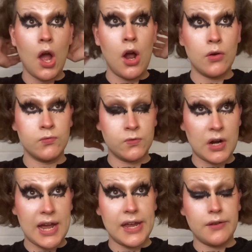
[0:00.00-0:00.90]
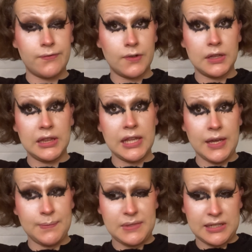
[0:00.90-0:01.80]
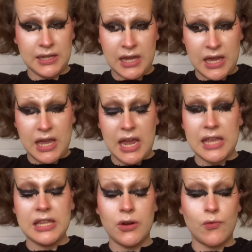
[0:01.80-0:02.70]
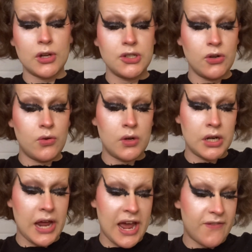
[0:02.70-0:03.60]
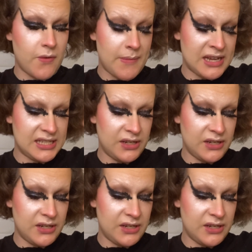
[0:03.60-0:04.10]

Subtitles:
Alright, for lips. In the original one, I have a messy